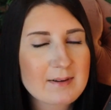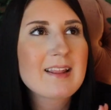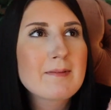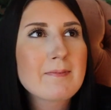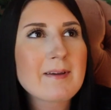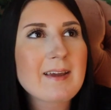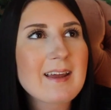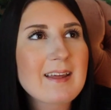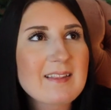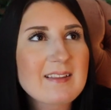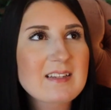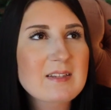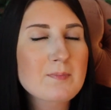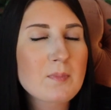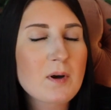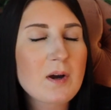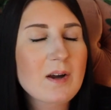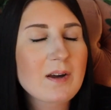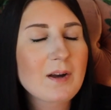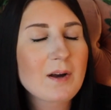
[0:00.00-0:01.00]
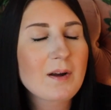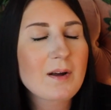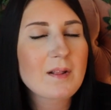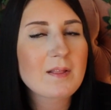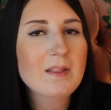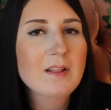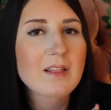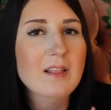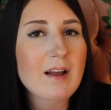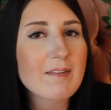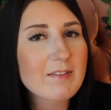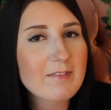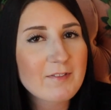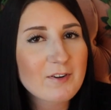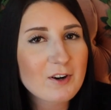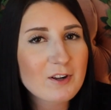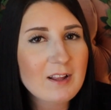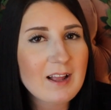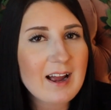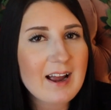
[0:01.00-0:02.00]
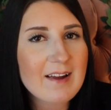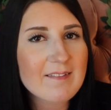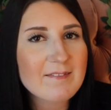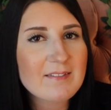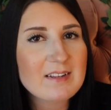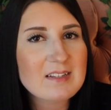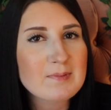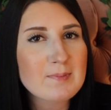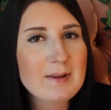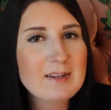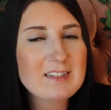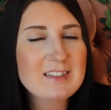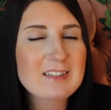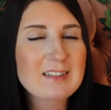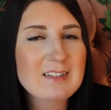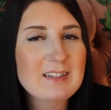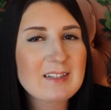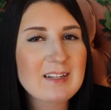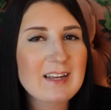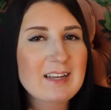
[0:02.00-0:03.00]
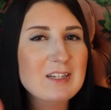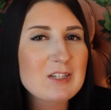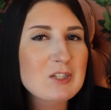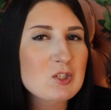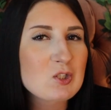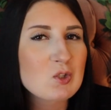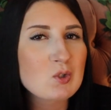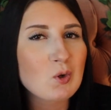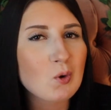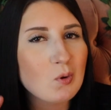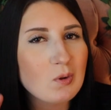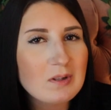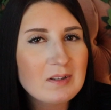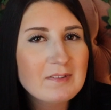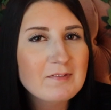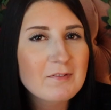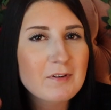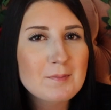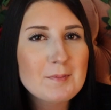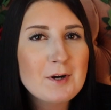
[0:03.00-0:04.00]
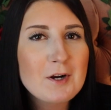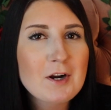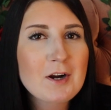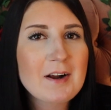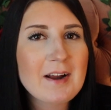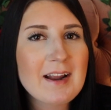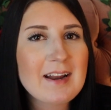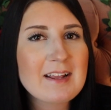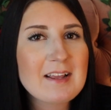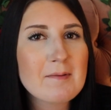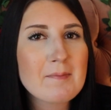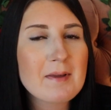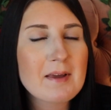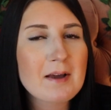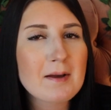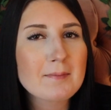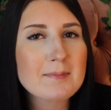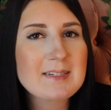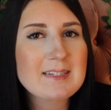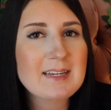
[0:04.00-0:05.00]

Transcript: At the beginning of this book, the love of her life is basically like stolen from her and he becomes